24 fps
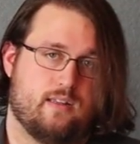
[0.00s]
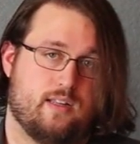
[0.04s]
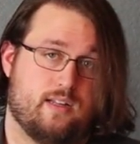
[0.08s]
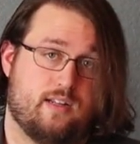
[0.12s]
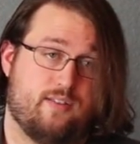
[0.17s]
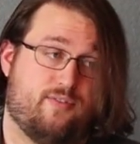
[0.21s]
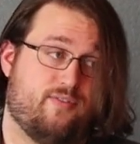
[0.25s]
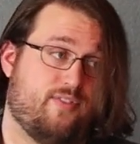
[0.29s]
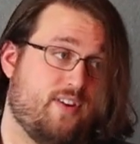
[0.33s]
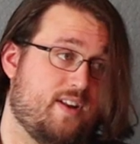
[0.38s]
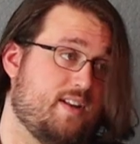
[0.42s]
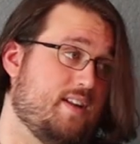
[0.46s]
The
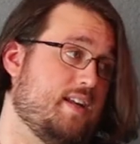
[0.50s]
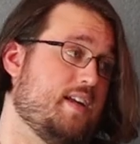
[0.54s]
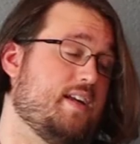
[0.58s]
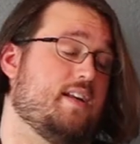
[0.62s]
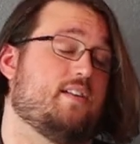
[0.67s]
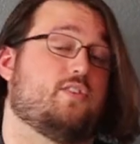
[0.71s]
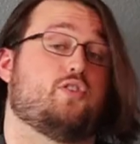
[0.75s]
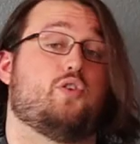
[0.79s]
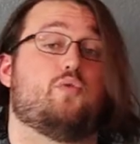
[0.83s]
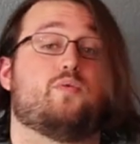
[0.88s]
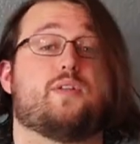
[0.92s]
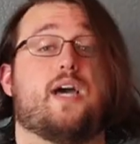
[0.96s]

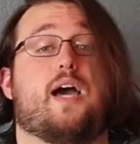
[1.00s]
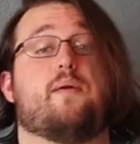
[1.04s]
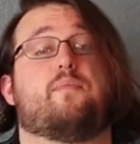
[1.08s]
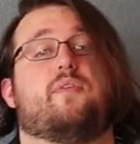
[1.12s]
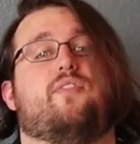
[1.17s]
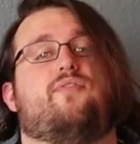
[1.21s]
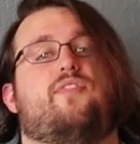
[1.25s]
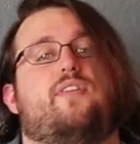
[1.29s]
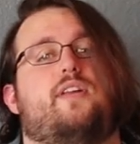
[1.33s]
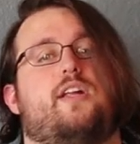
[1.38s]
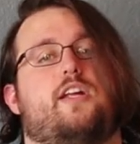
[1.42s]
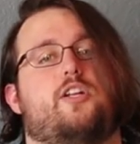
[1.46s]
defending, two-time
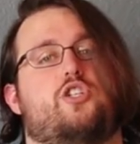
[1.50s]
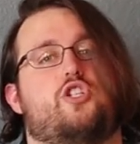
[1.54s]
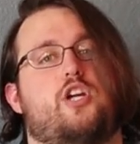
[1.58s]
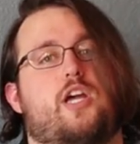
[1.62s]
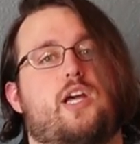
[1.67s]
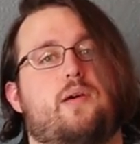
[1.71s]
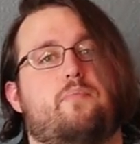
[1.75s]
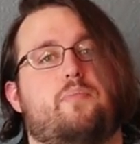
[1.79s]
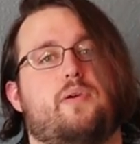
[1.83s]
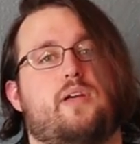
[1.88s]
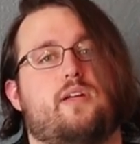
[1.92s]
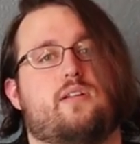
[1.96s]
defending
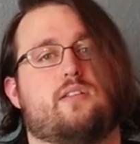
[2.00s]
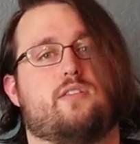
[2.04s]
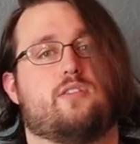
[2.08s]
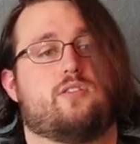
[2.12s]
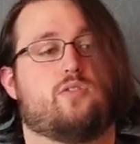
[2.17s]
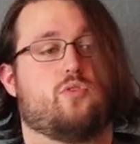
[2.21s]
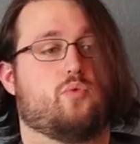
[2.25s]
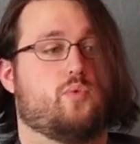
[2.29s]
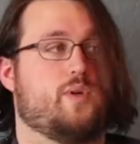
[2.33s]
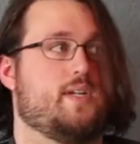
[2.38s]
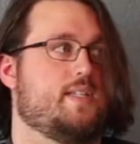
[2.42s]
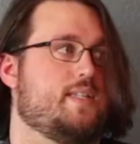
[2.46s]

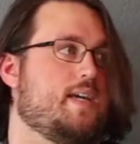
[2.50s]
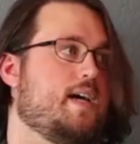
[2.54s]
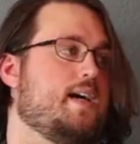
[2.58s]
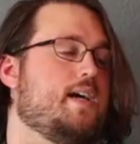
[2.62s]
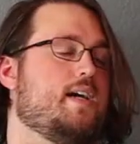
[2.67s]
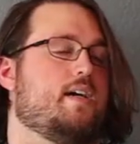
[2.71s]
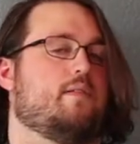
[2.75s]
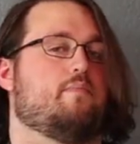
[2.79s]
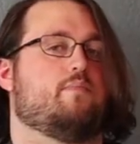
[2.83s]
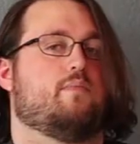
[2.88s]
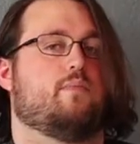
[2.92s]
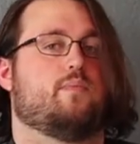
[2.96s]
champions,
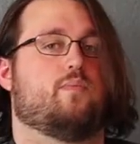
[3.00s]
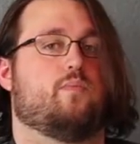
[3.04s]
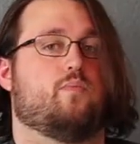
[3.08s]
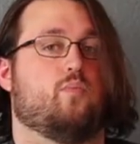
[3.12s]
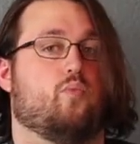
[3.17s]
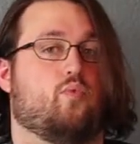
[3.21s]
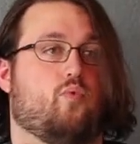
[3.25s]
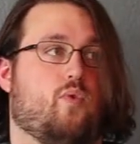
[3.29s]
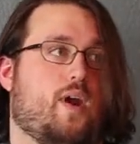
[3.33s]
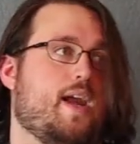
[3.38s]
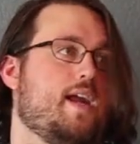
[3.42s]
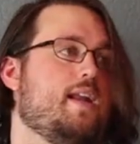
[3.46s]
three-time
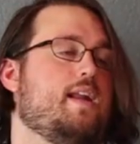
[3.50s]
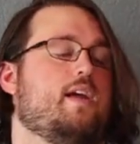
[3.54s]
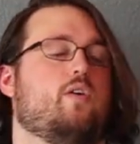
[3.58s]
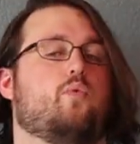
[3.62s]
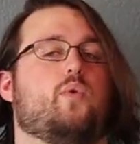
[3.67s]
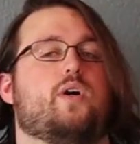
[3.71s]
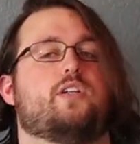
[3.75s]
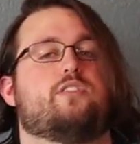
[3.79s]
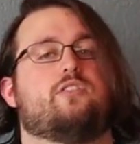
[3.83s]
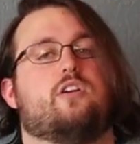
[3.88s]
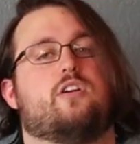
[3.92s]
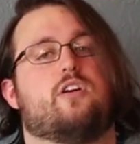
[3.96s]

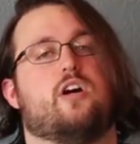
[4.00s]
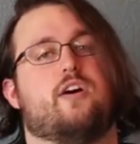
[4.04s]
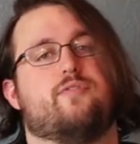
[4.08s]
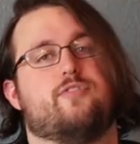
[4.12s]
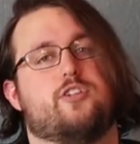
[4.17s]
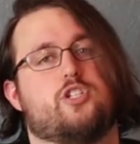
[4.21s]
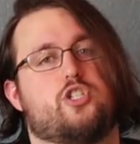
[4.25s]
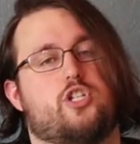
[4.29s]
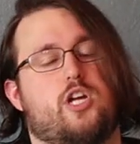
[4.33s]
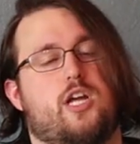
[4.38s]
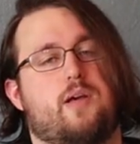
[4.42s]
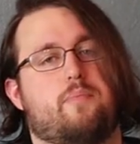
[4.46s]
reigning Western
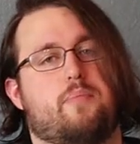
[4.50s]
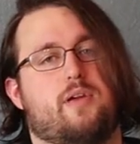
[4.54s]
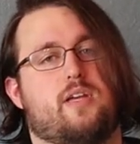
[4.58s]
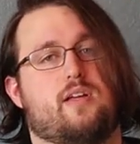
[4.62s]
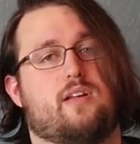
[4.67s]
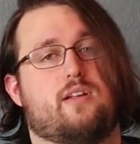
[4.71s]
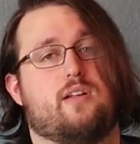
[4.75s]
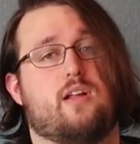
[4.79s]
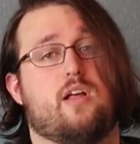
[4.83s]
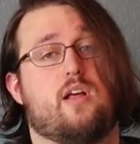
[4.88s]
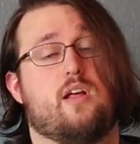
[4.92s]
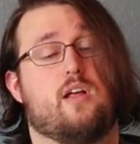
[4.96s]
Conference
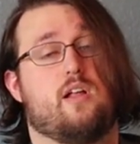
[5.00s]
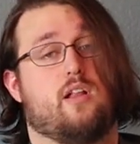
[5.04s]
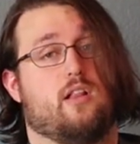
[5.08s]
champion,